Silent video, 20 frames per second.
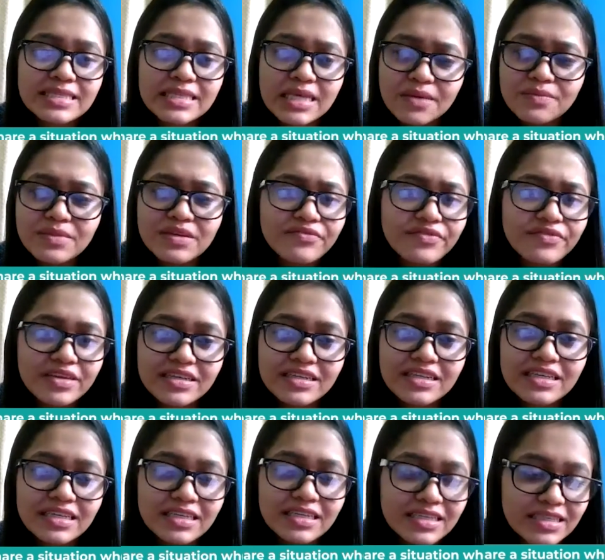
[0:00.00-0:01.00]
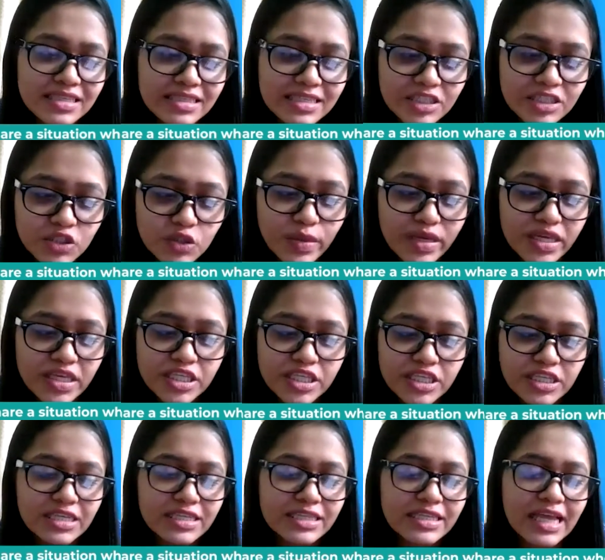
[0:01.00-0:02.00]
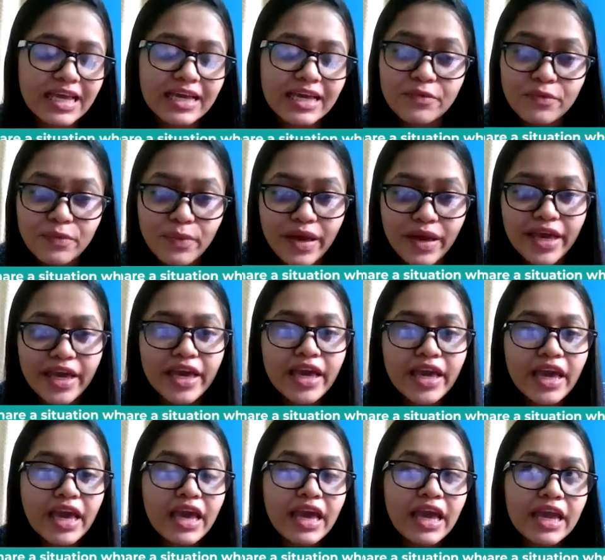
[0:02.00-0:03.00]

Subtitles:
some difficult situation, like where